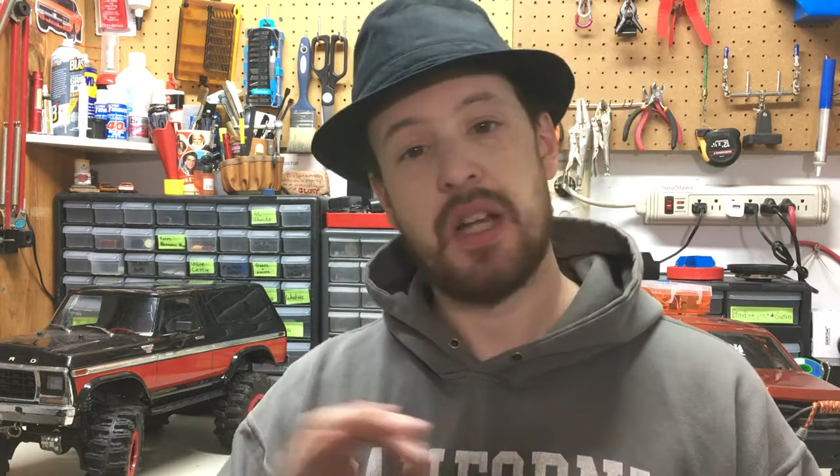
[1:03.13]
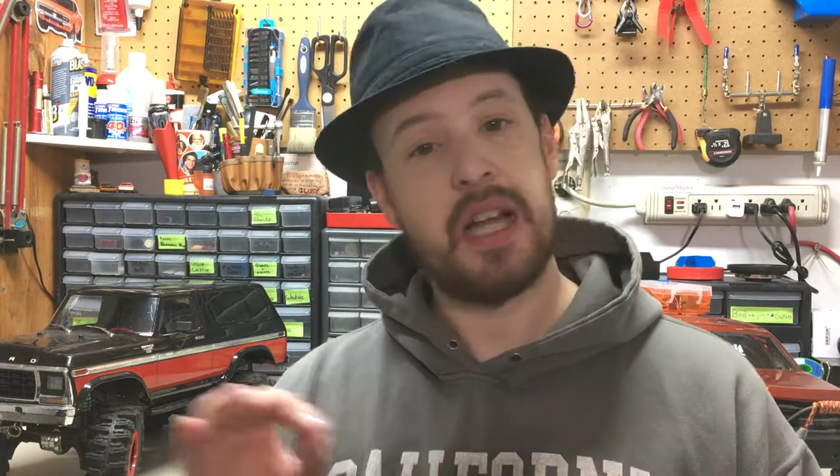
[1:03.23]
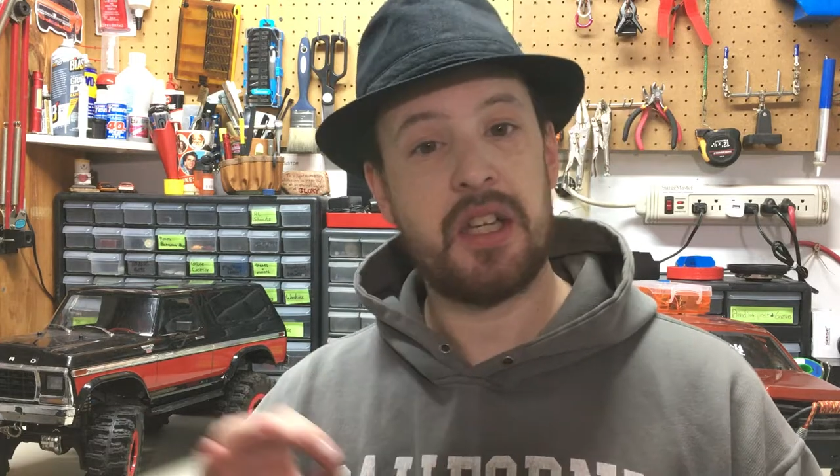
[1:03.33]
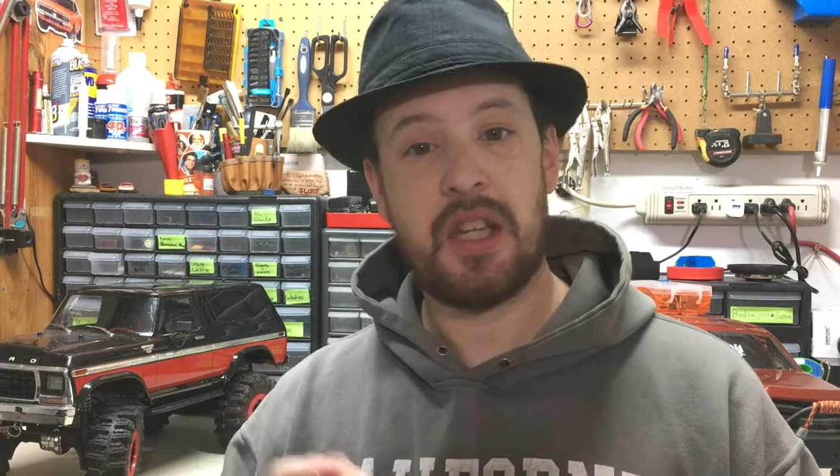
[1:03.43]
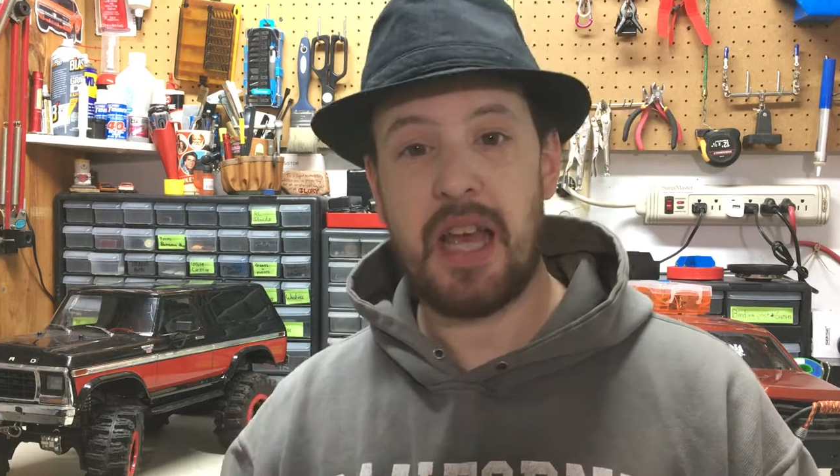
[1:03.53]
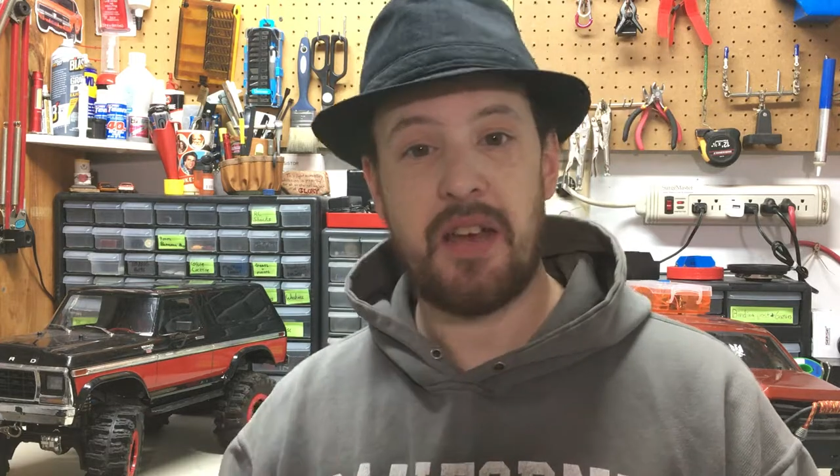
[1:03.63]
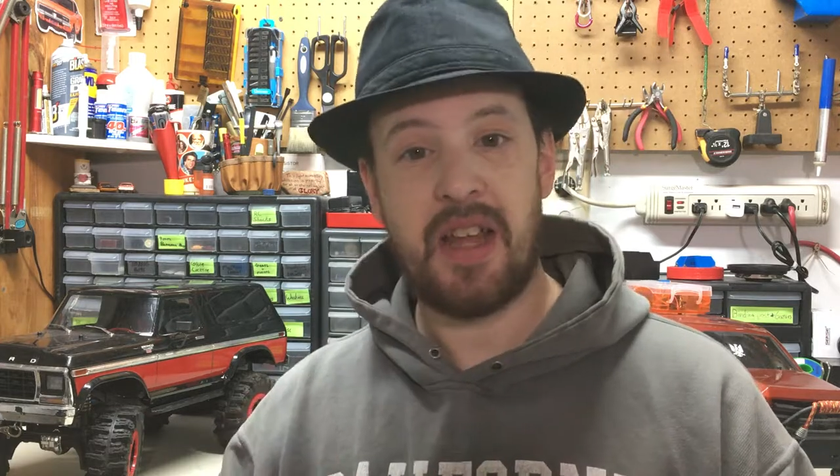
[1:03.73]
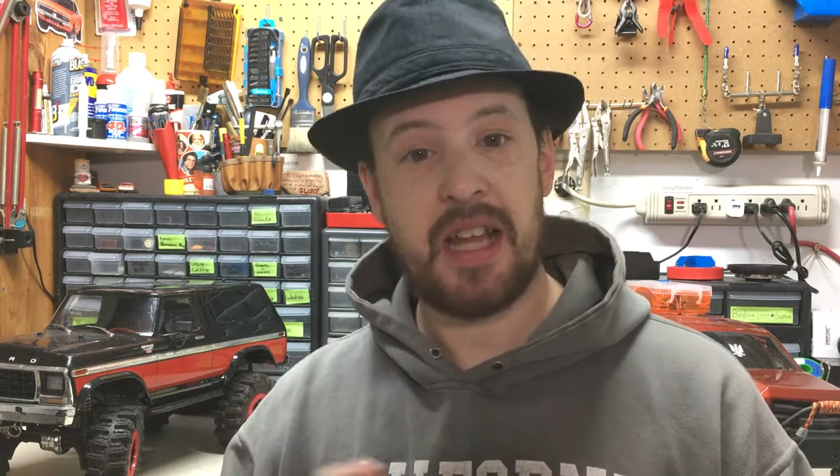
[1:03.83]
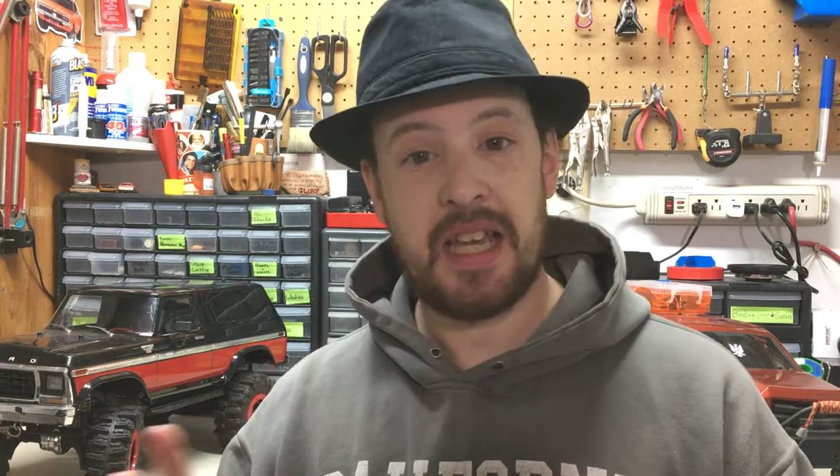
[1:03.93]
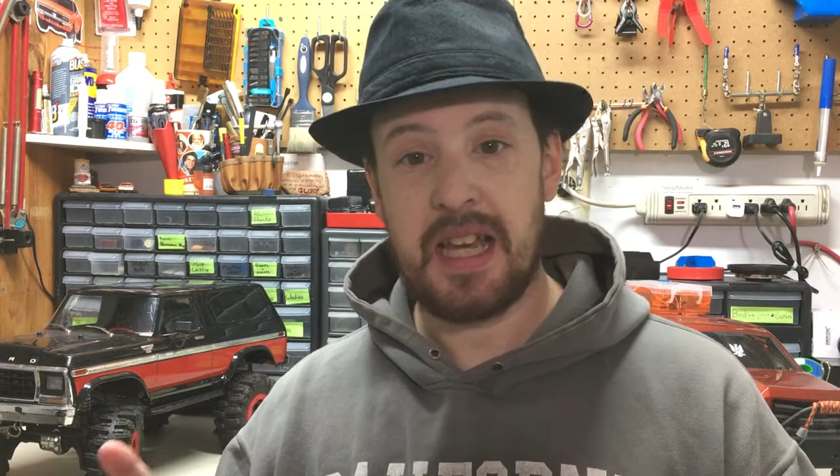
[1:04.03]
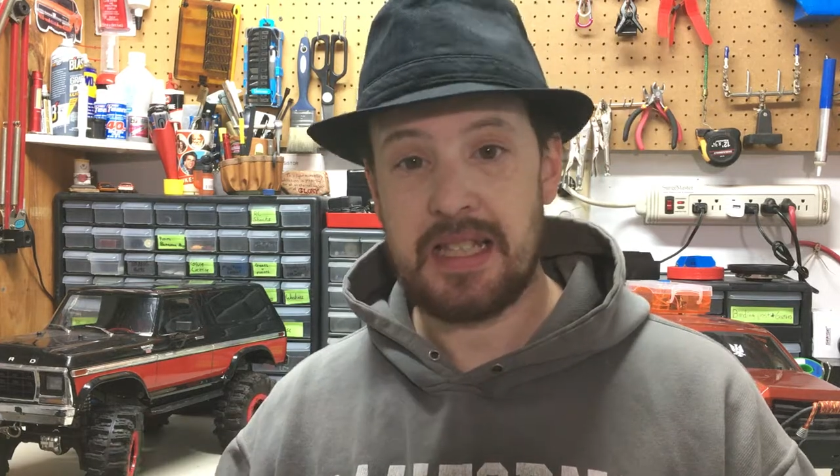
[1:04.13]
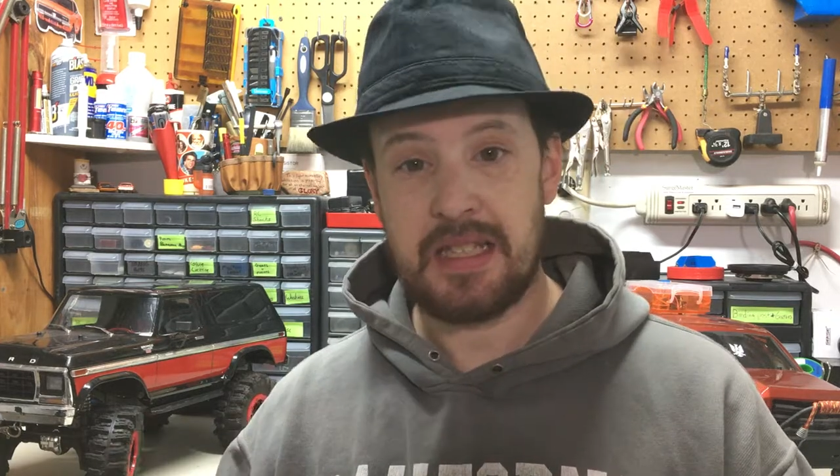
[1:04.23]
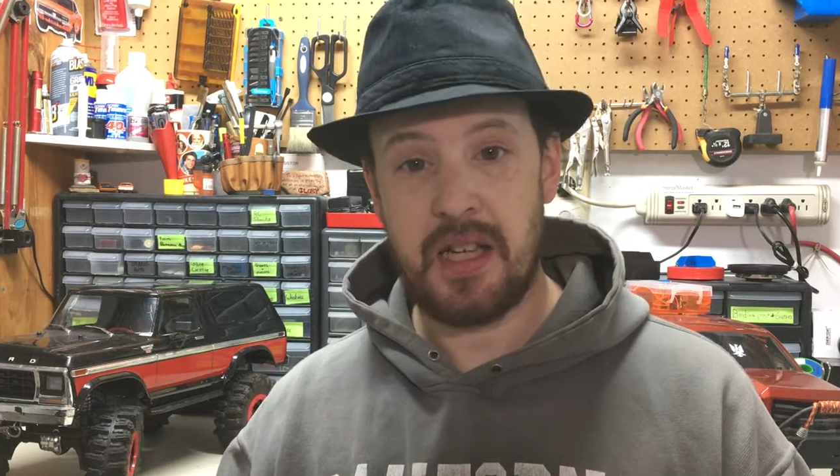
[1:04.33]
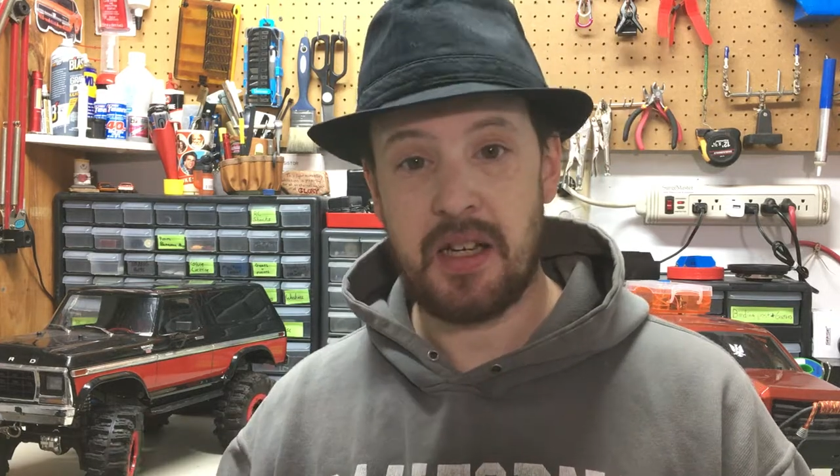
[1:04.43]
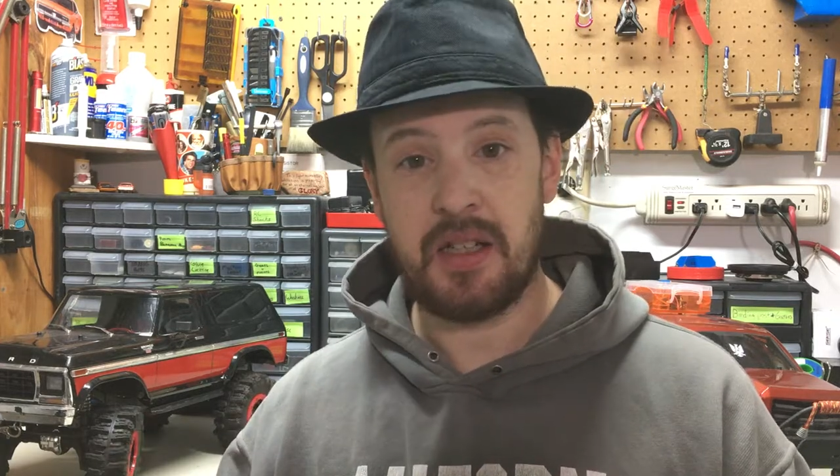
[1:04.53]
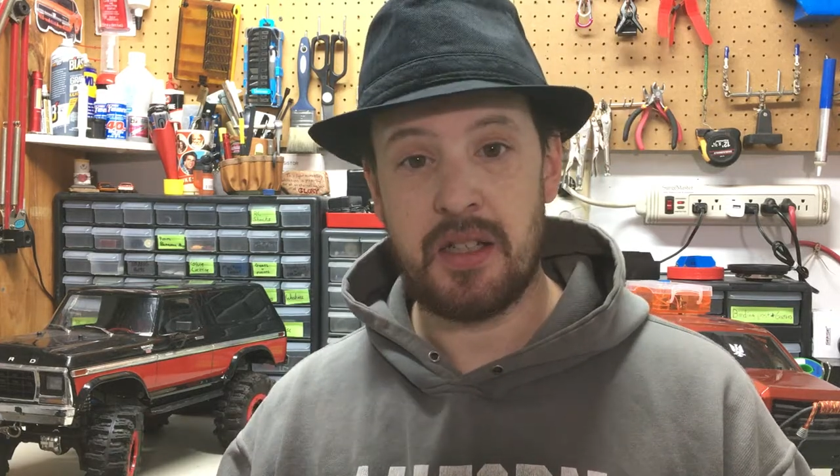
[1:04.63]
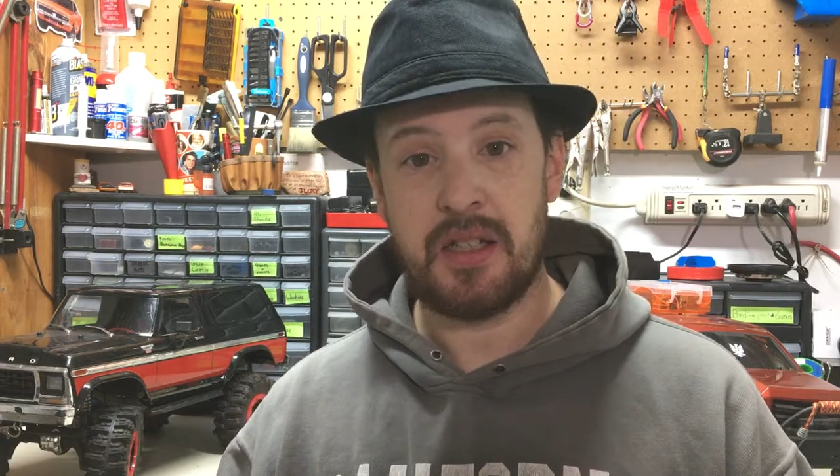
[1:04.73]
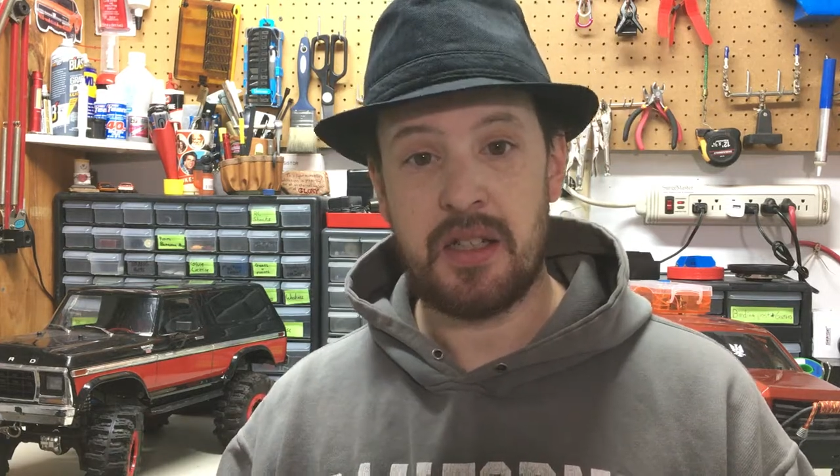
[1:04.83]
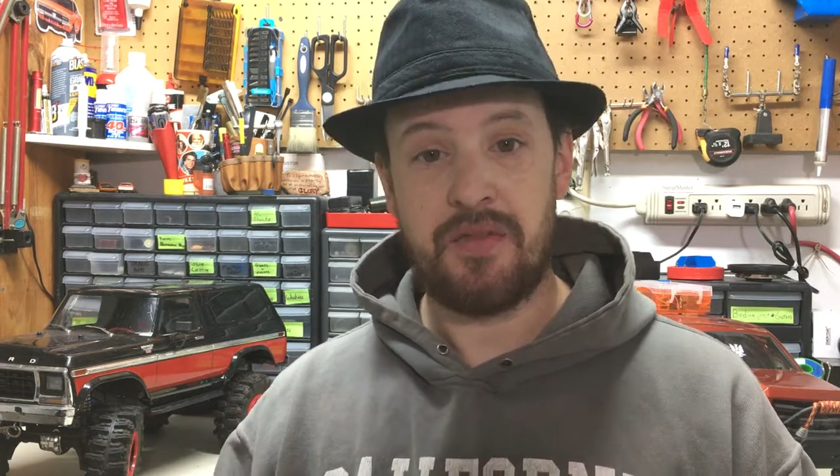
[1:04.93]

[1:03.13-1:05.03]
not going to have any idea